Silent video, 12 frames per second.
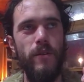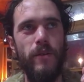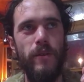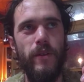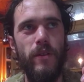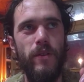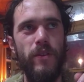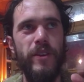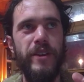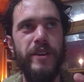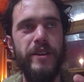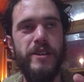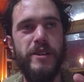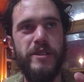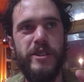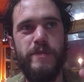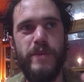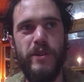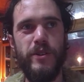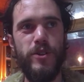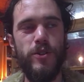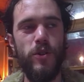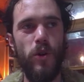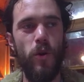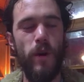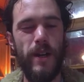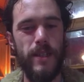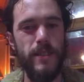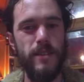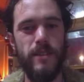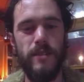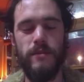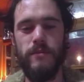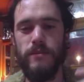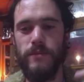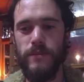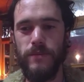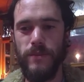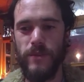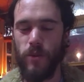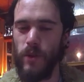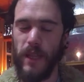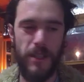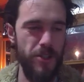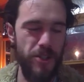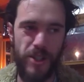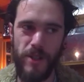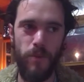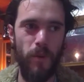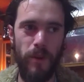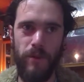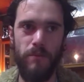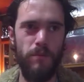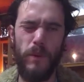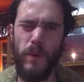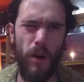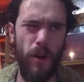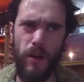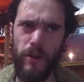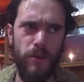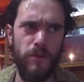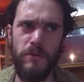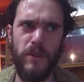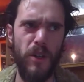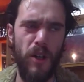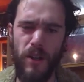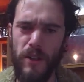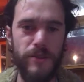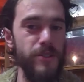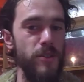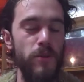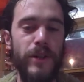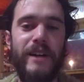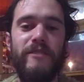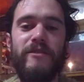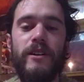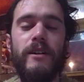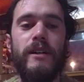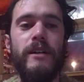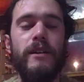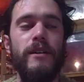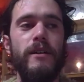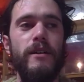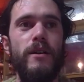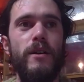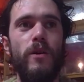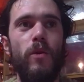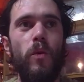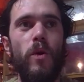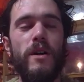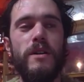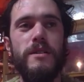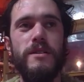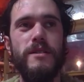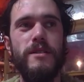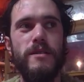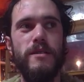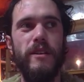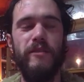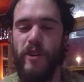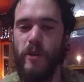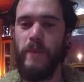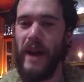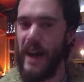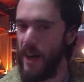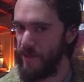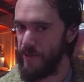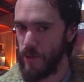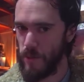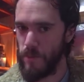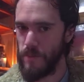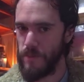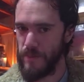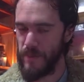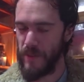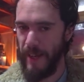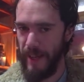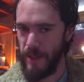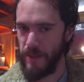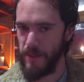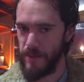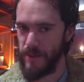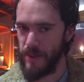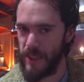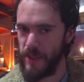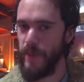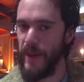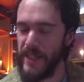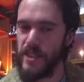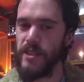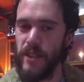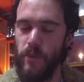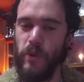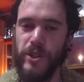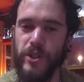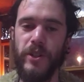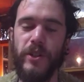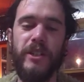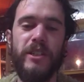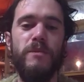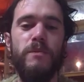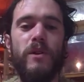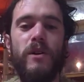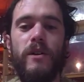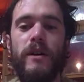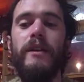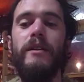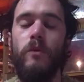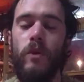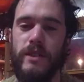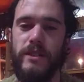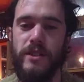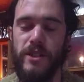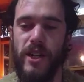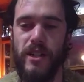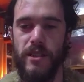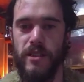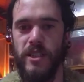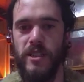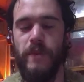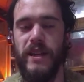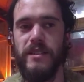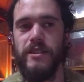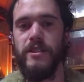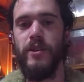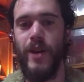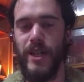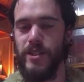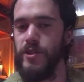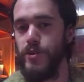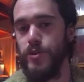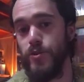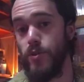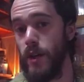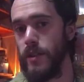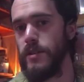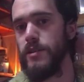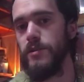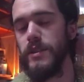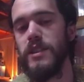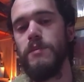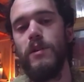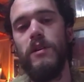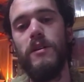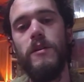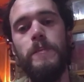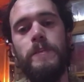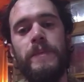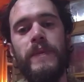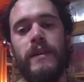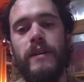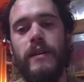the spiritual quest and the relationship with God or gods or whatever was a very powerful, like, space in which you could explore. And it wasn't just a space that you had to use drugs to explore. Right.